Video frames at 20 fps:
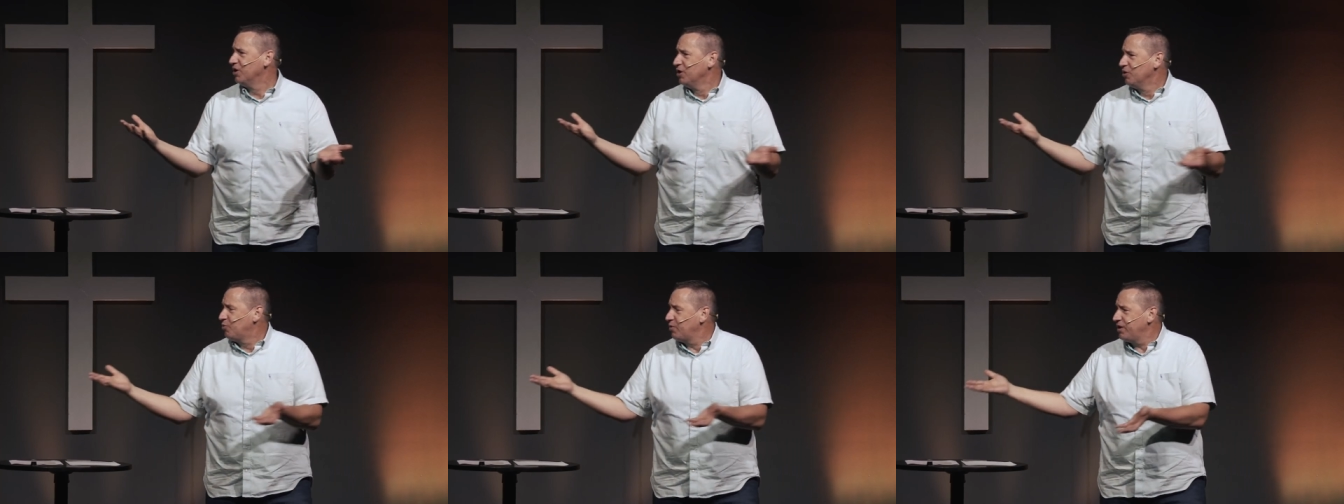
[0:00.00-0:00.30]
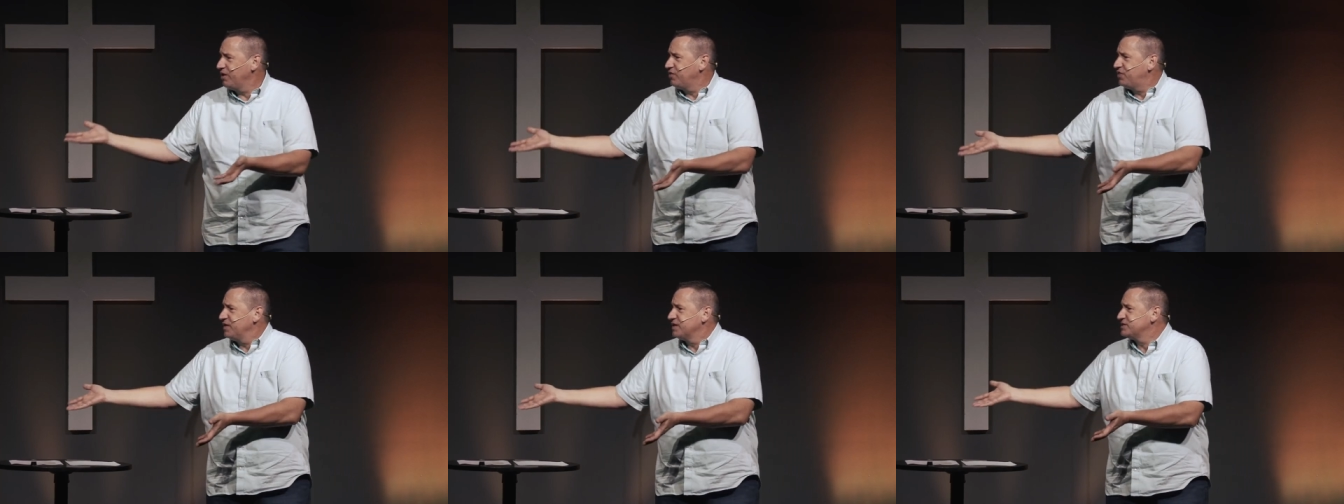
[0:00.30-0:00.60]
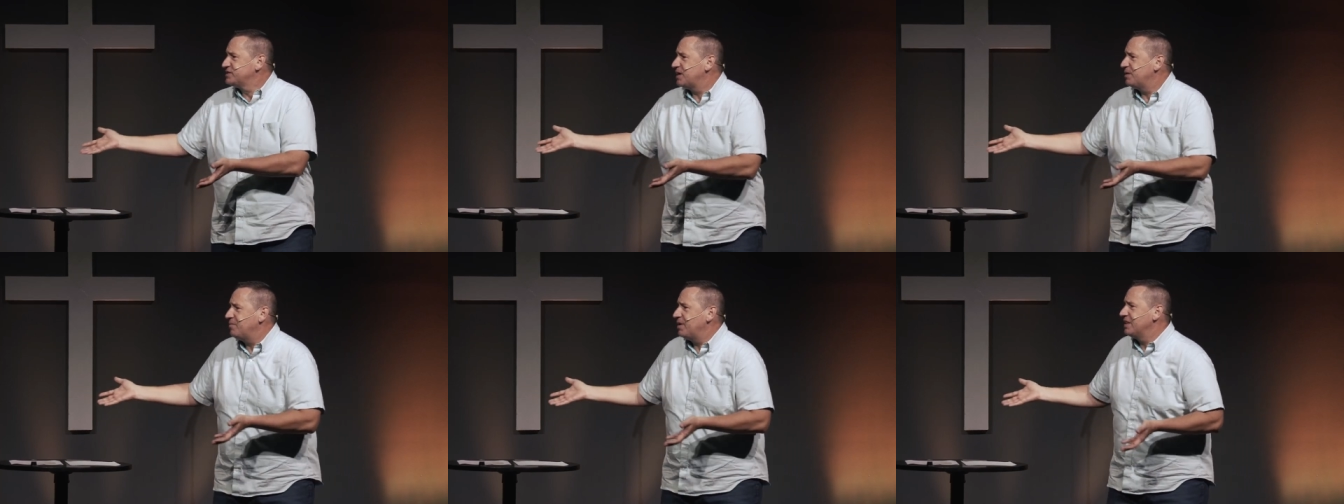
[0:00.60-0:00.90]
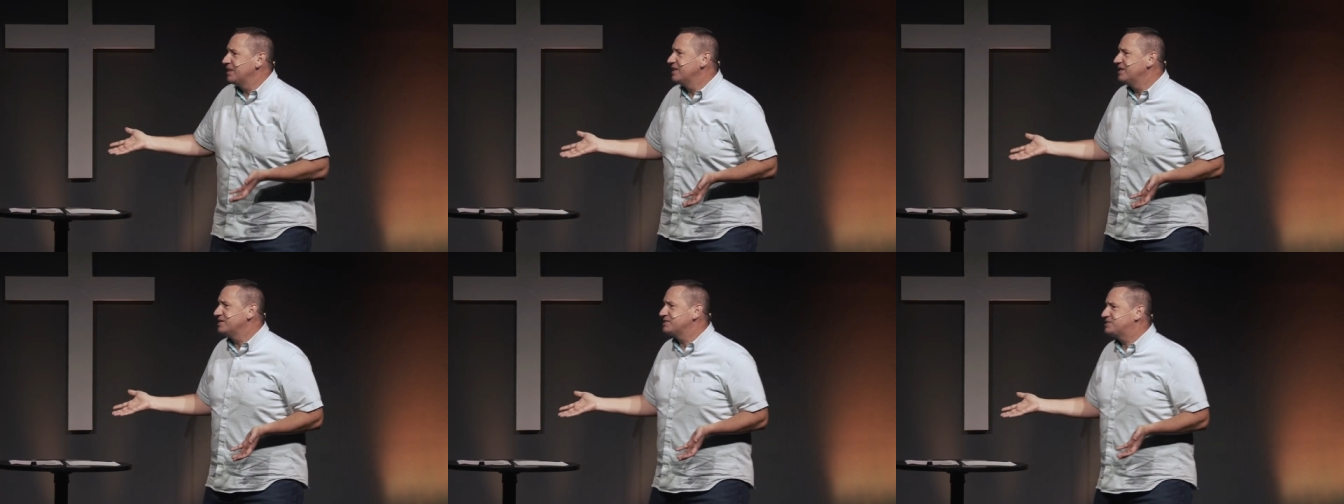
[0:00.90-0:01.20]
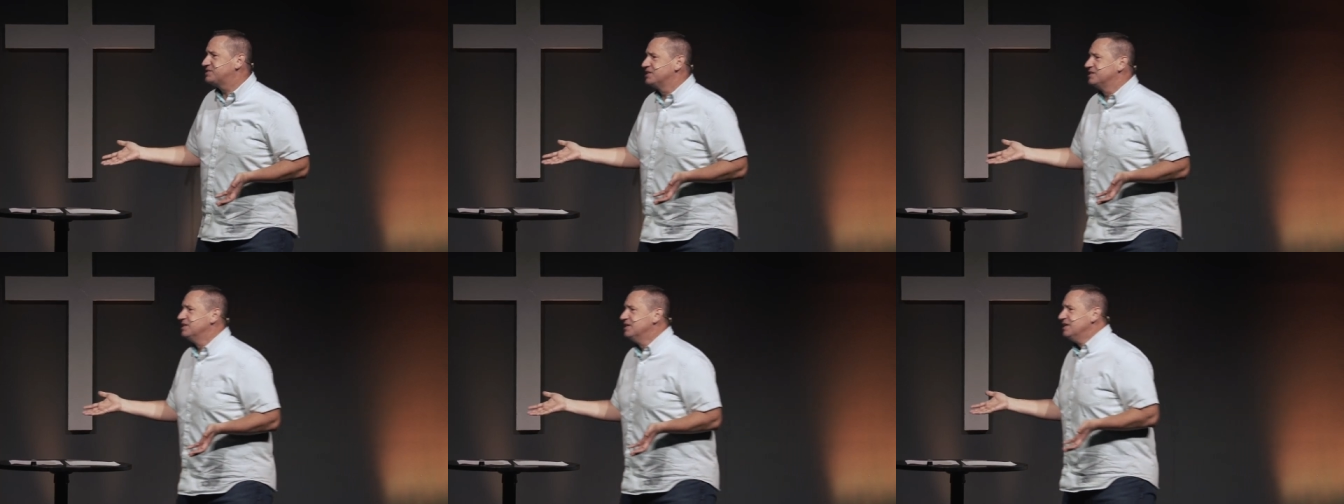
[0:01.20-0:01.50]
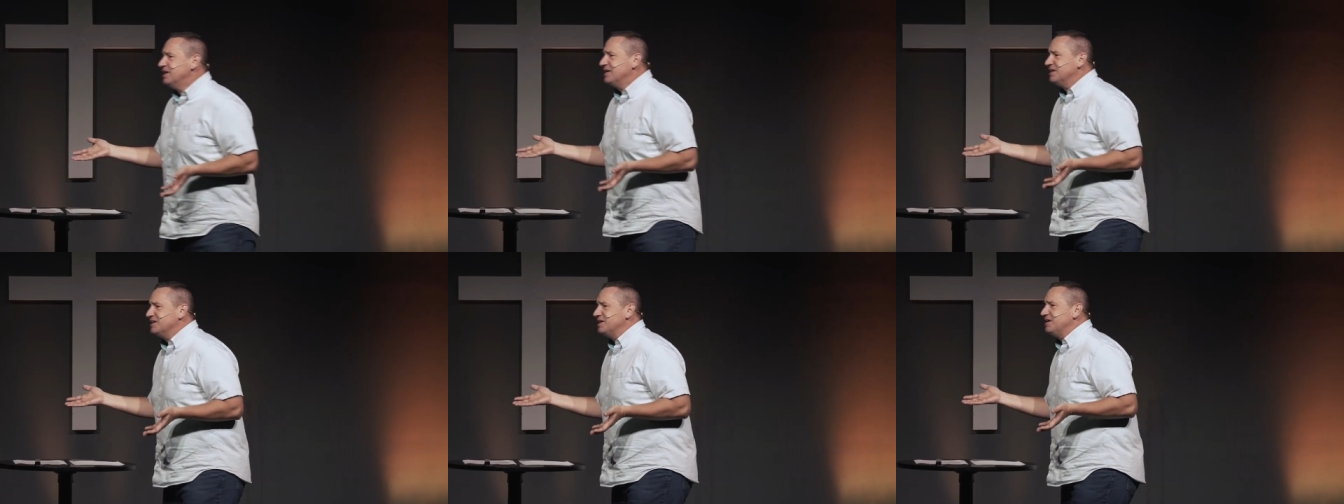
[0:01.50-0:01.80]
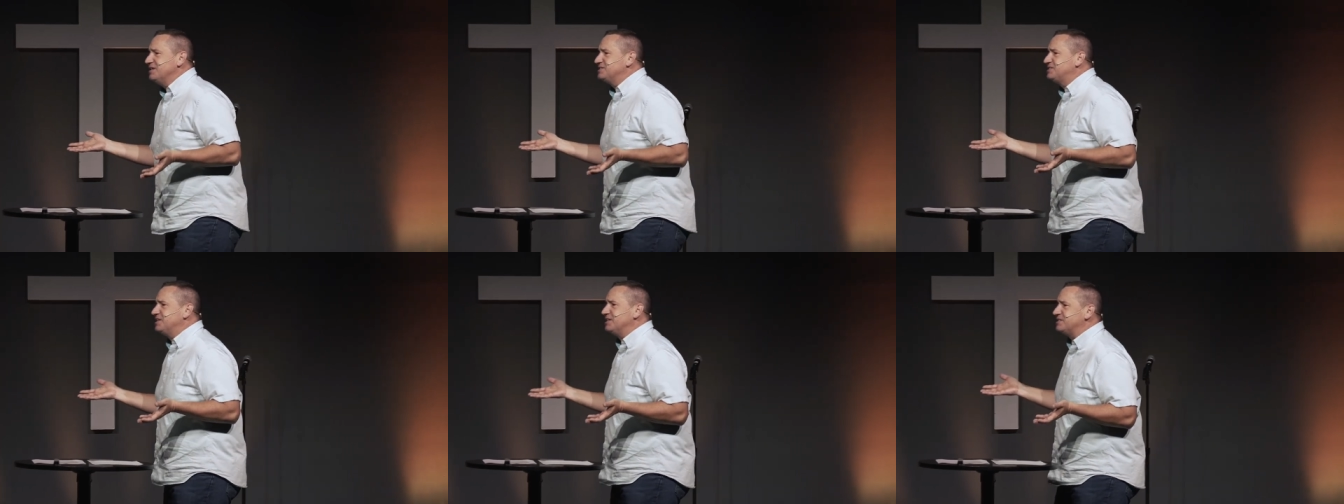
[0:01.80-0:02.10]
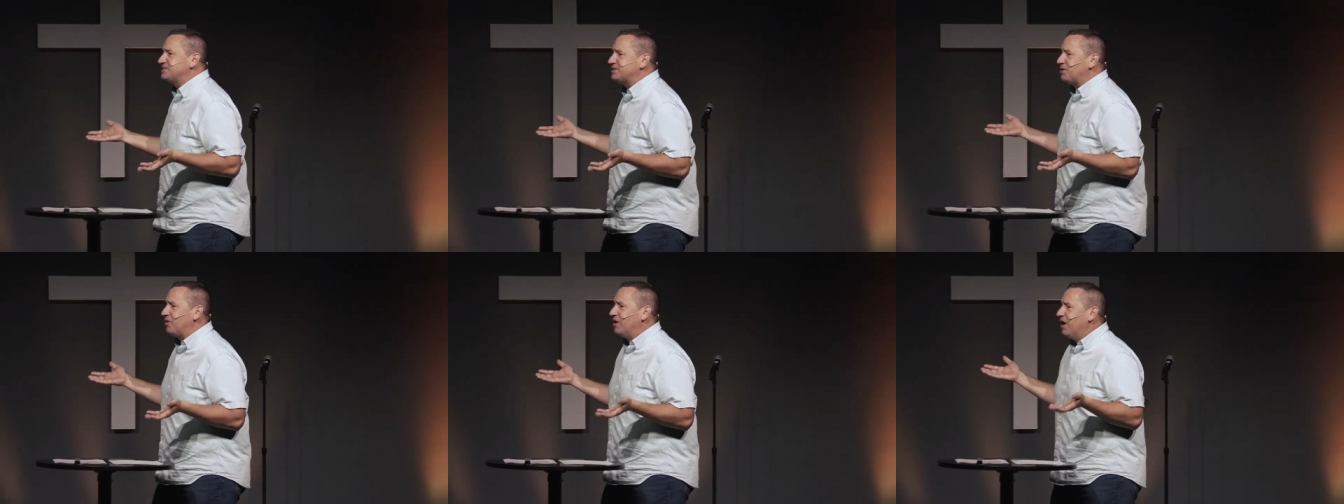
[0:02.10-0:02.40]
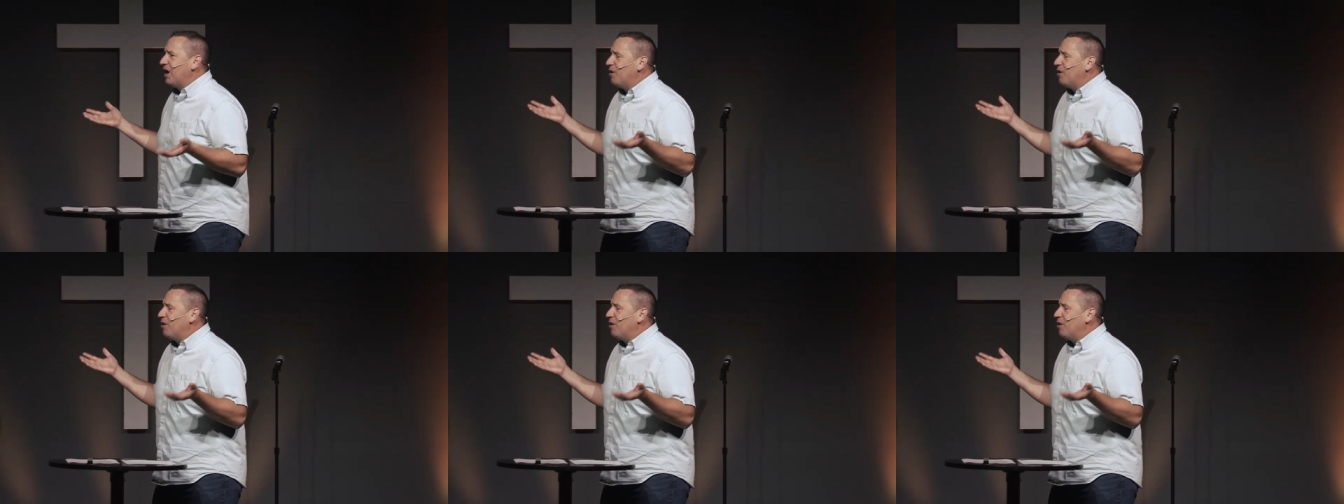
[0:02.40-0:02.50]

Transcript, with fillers: One of the things on my list is, is this I,